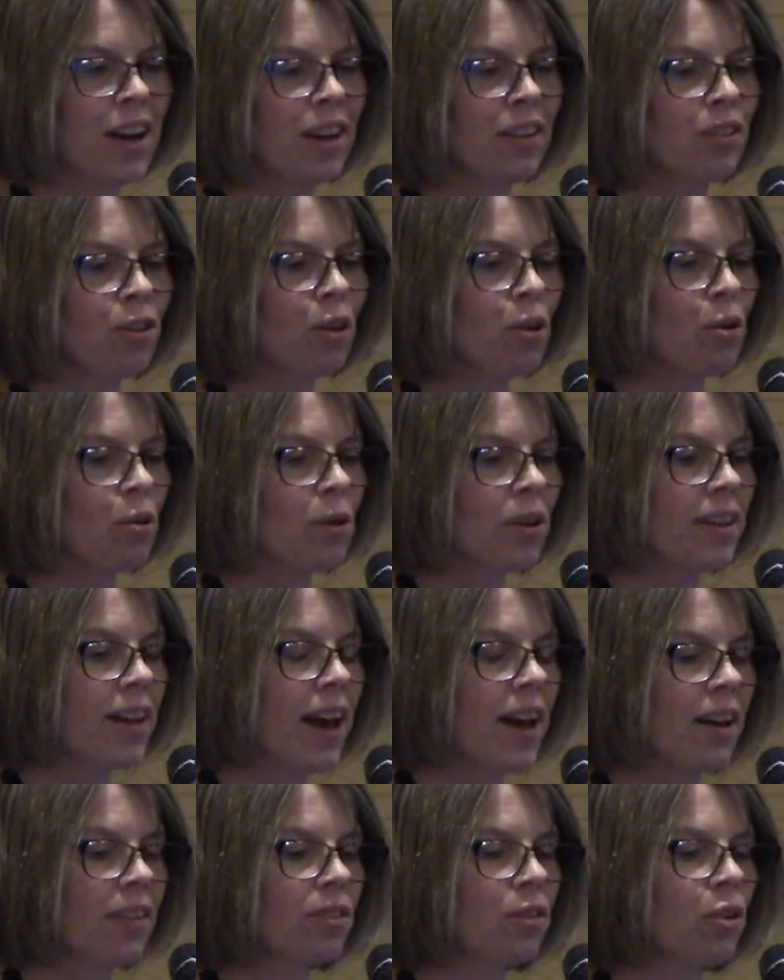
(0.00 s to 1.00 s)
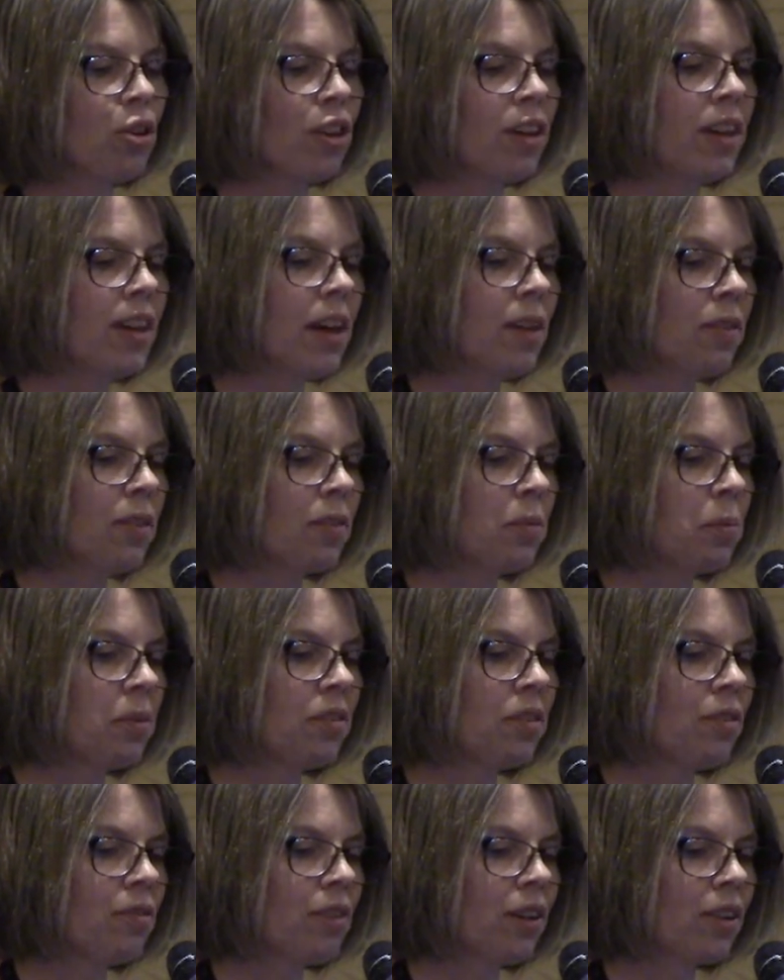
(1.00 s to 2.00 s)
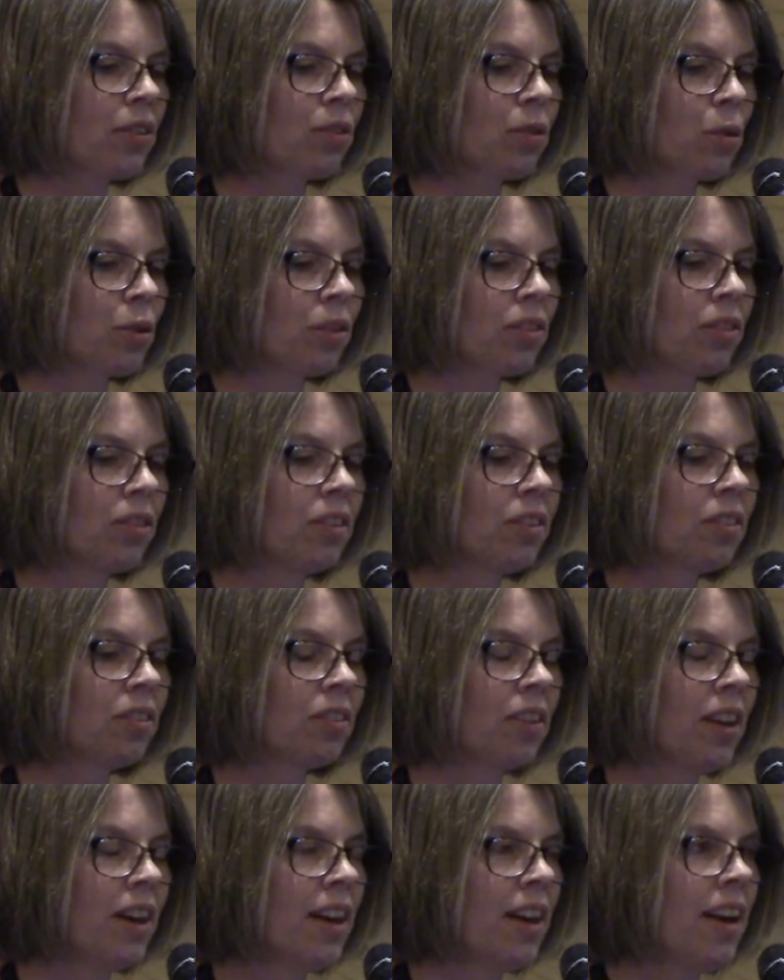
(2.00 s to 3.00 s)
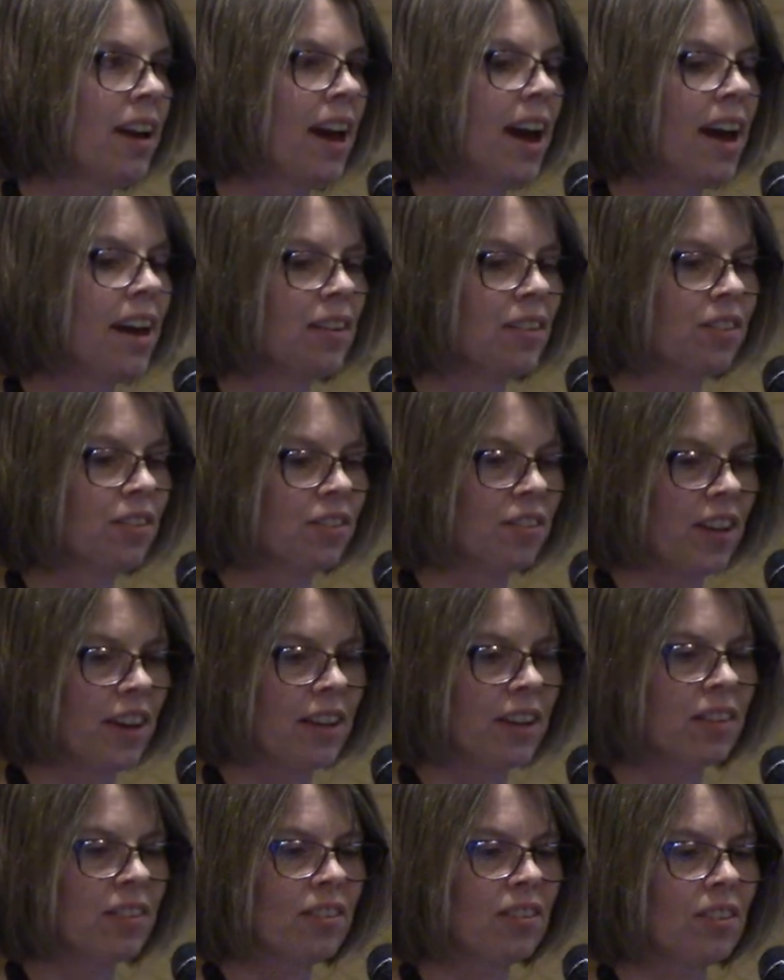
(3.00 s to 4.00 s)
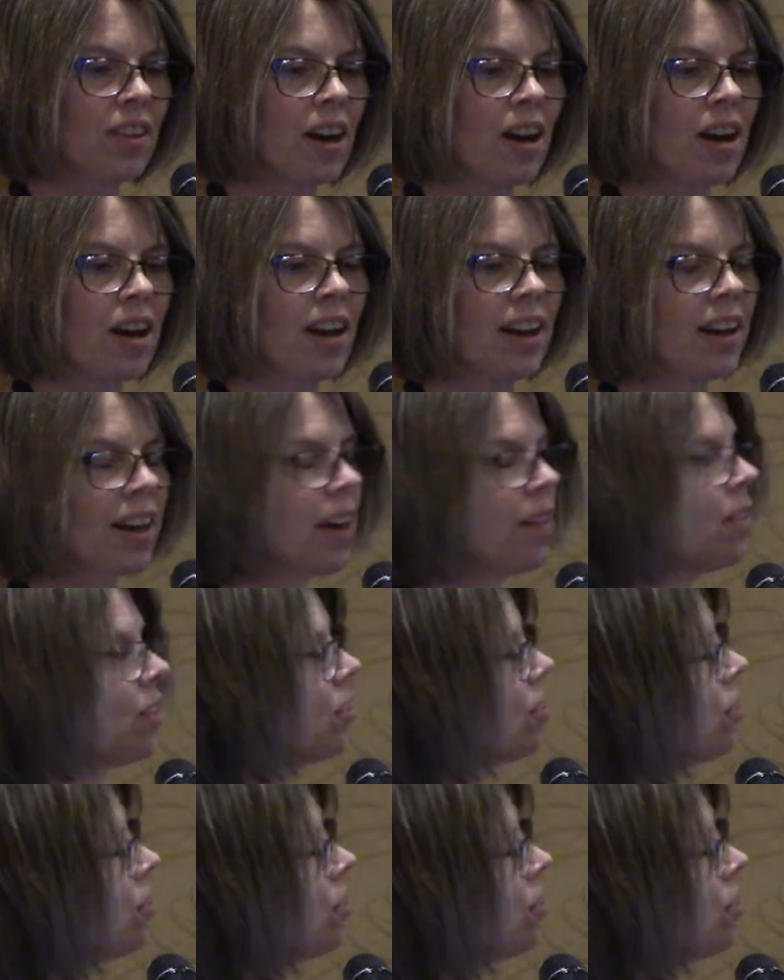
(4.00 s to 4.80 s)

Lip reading: So looking at the specific sources and sinks, again, this